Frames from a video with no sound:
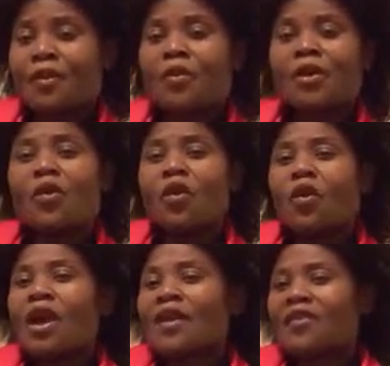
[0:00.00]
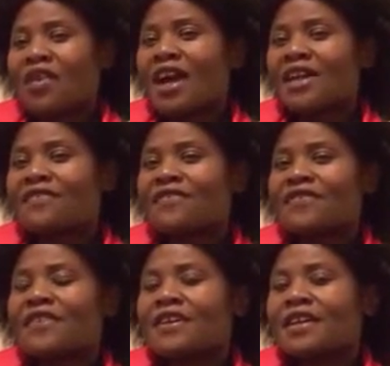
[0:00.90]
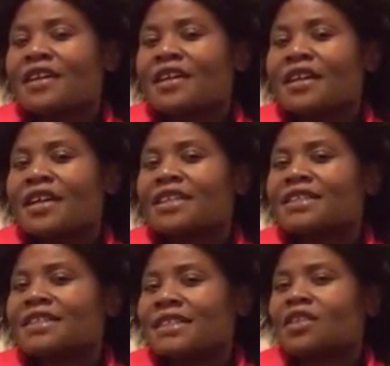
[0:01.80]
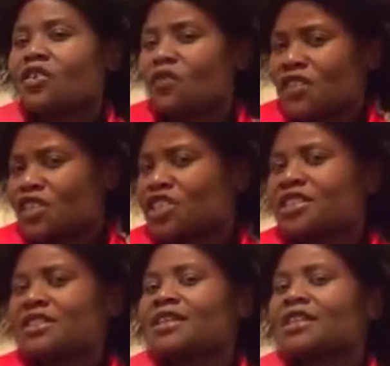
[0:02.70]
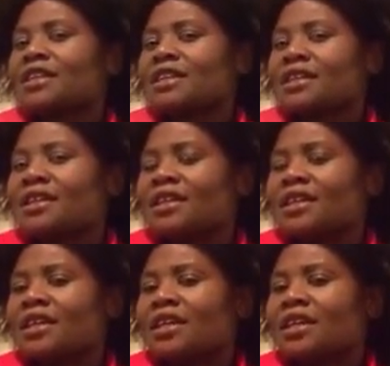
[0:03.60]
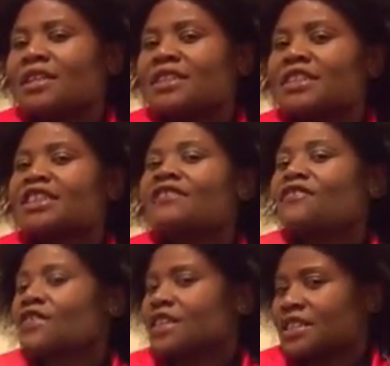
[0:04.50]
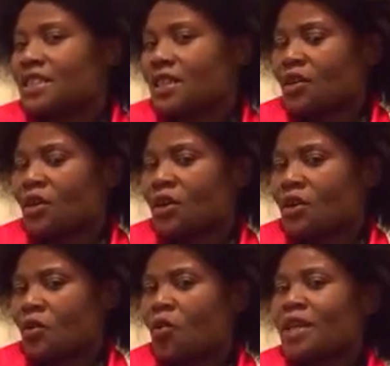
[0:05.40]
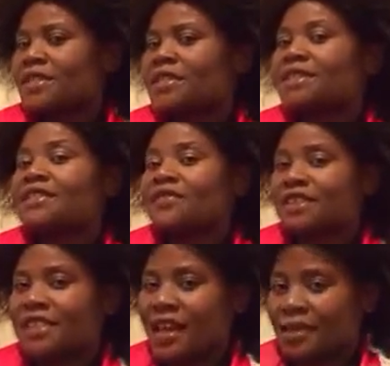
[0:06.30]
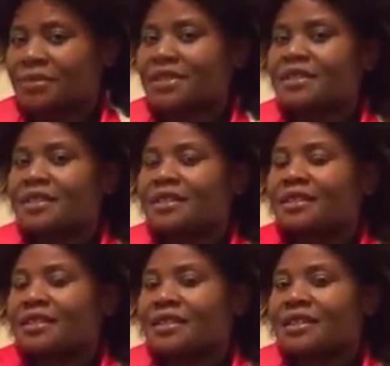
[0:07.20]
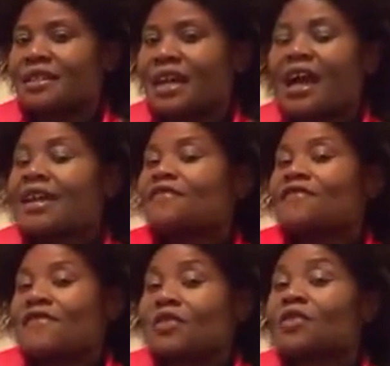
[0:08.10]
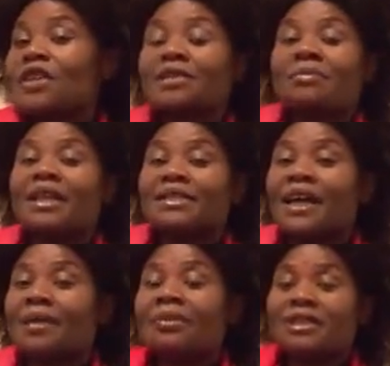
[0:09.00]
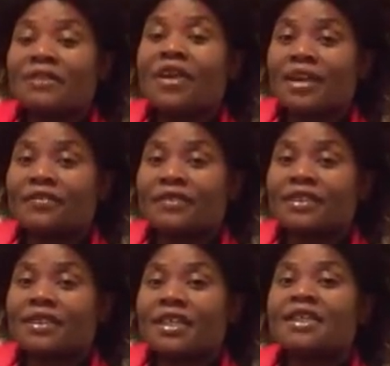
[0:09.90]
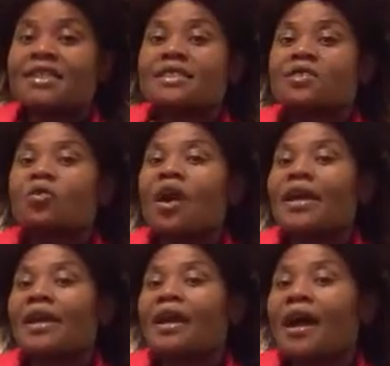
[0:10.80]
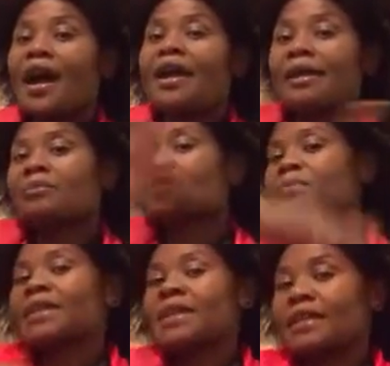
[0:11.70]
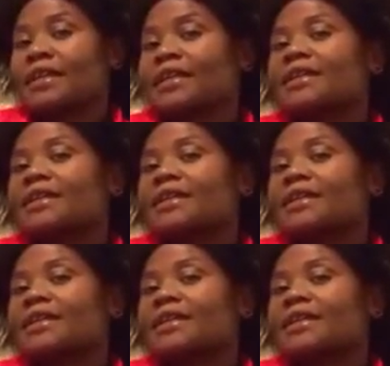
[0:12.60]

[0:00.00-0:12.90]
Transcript: We all arrive at a certain conviction, different ways in different times. I feel that my time has arrived, and this is why I am speaking.